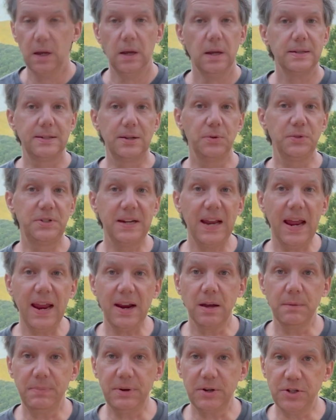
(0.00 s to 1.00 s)
so today
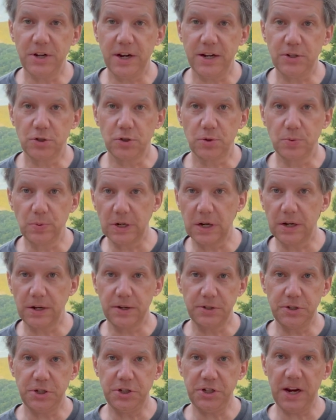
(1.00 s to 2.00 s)
on Beer Chasers, we're going
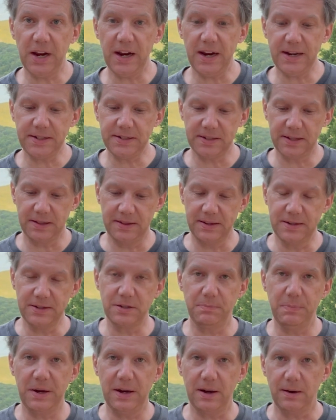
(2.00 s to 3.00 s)
to chase this
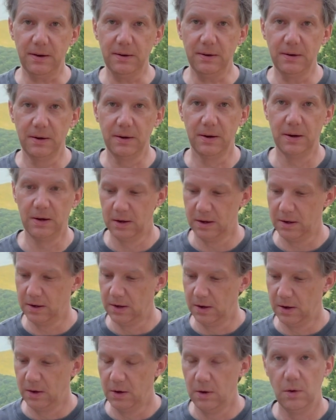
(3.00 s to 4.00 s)
beer
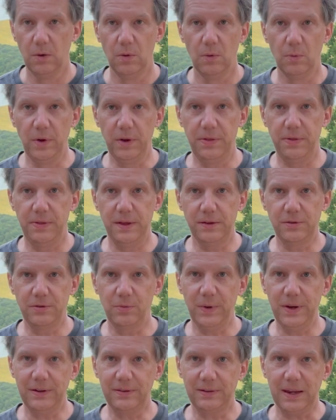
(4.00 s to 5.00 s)
with this
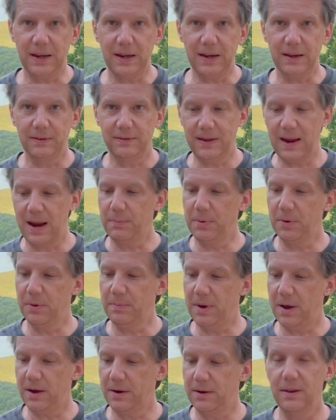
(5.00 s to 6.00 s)
whiskey, a sample
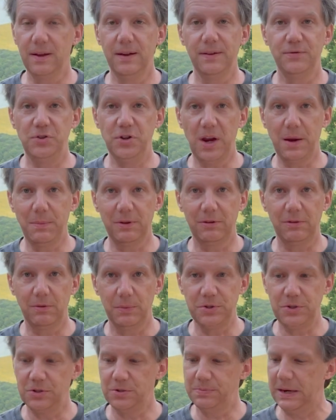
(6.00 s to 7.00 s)
bottle of Jameson,
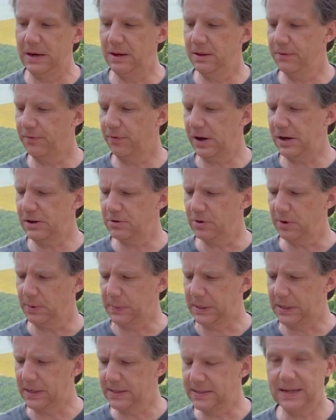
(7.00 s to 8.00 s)
which has been in the freezer
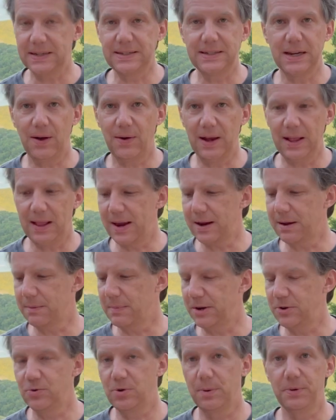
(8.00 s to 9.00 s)
because that's how I like
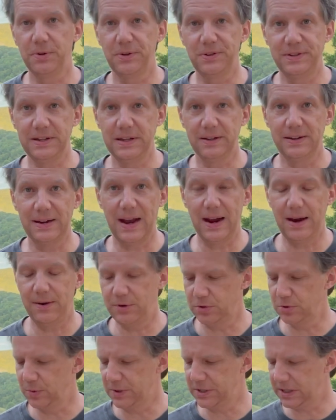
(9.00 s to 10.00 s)
my triple distilled
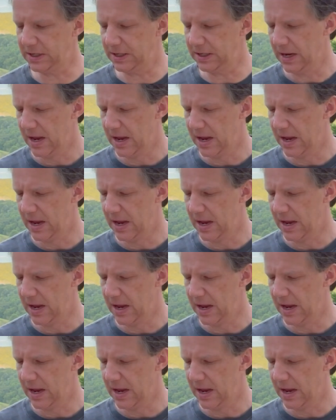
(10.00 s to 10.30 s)
Irish whiskey.